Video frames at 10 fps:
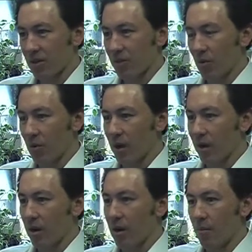It's more
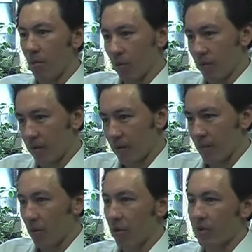like a ball of
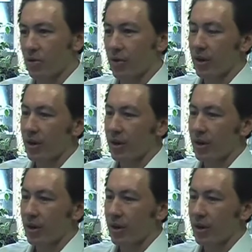a ball of string.